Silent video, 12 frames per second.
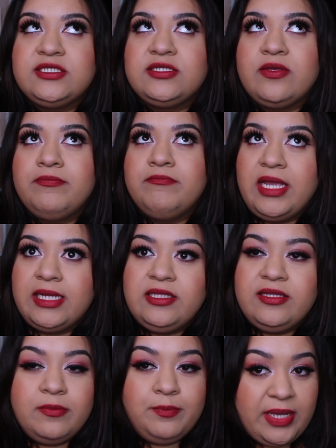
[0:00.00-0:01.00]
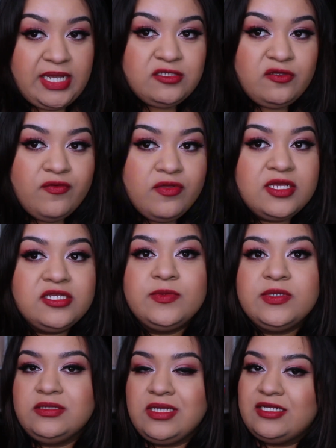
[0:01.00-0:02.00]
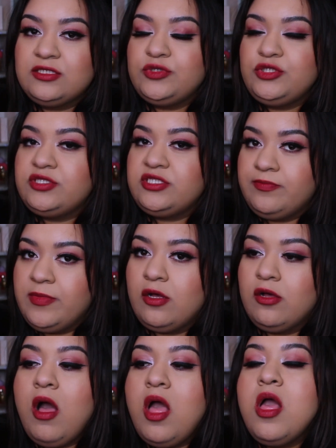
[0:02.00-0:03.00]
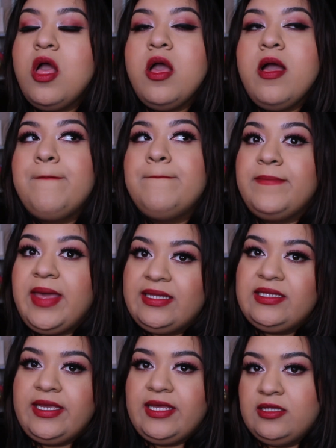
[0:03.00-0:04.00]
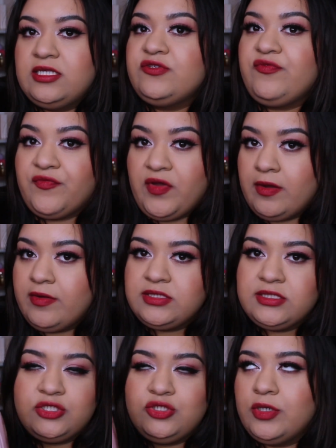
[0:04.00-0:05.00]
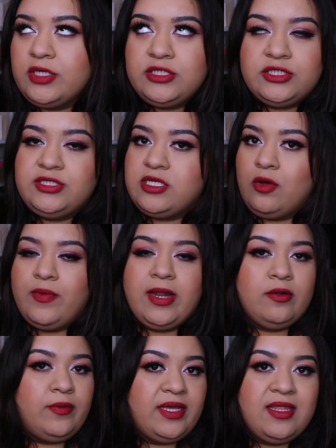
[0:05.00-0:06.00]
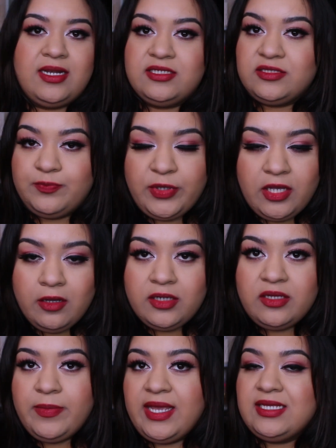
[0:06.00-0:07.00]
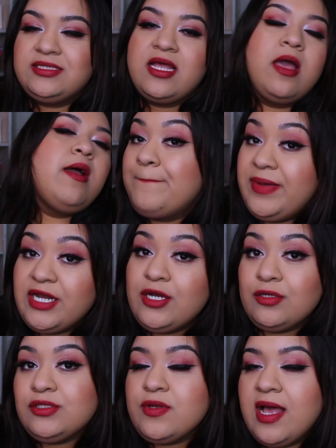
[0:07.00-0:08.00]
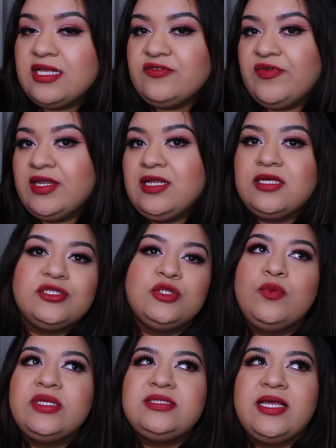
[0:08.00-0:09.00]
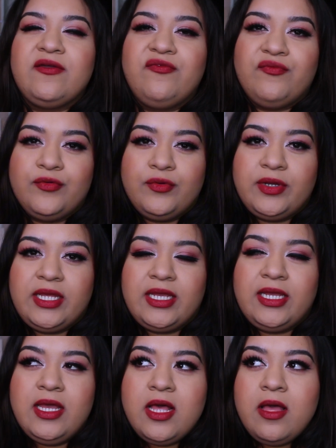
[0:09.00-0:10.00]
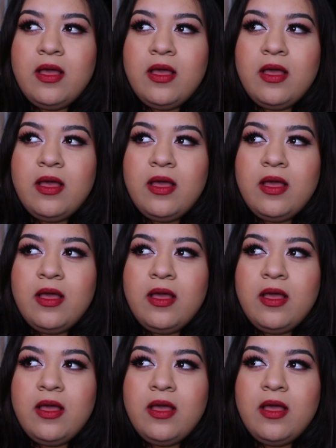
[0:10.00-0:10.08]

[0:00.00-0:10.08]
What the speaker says: is mainly the base for this because that is what you smell mainly in this fragrance. You can just tell right away that it's peony based, but it also has vanilla, so it's like fruity,